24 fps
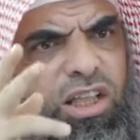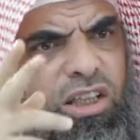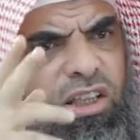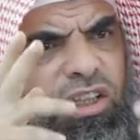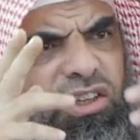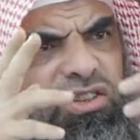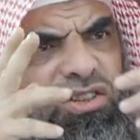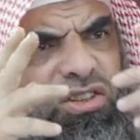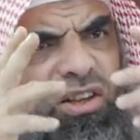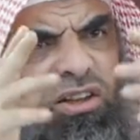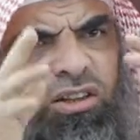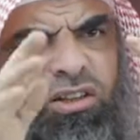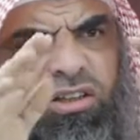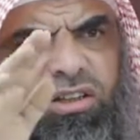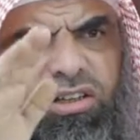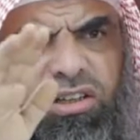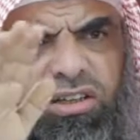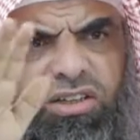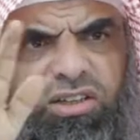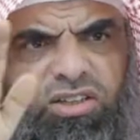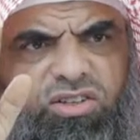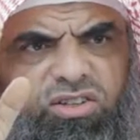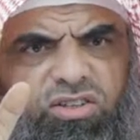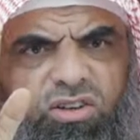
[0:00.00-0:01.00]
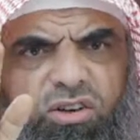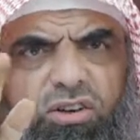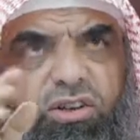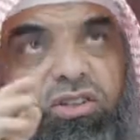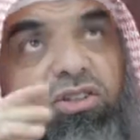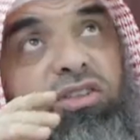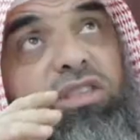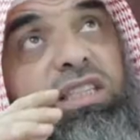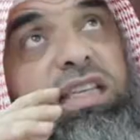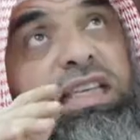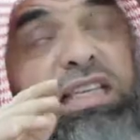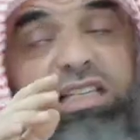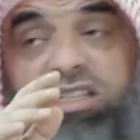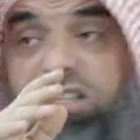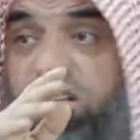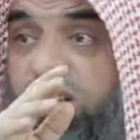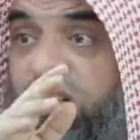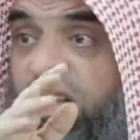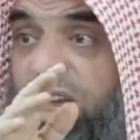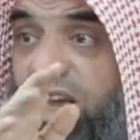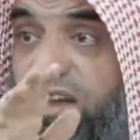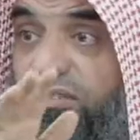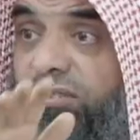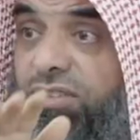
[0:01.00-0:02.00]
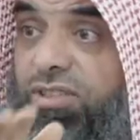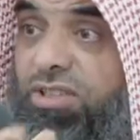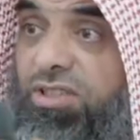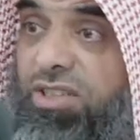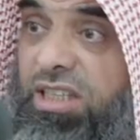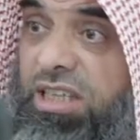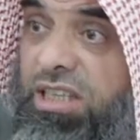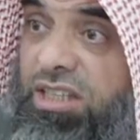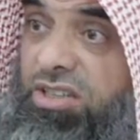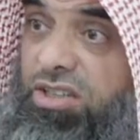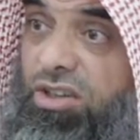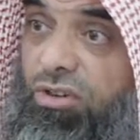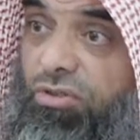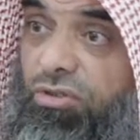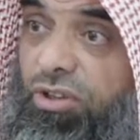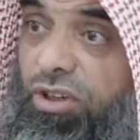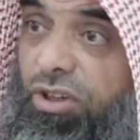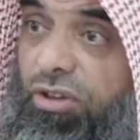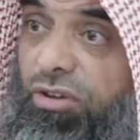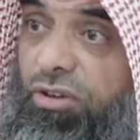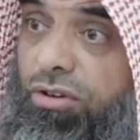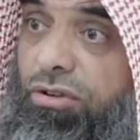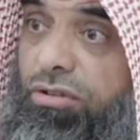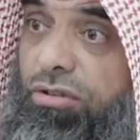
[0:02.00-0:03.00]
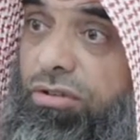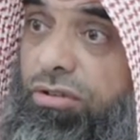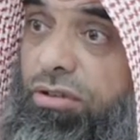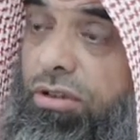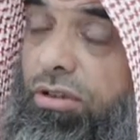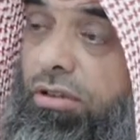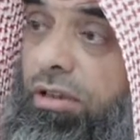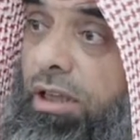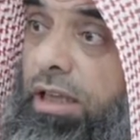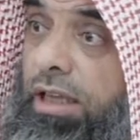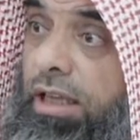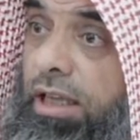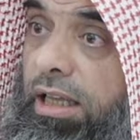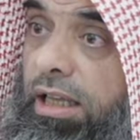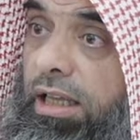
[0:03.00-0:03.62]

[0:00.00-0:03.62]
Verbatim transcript: the sun, the stars, things in the heavens, things on the earth.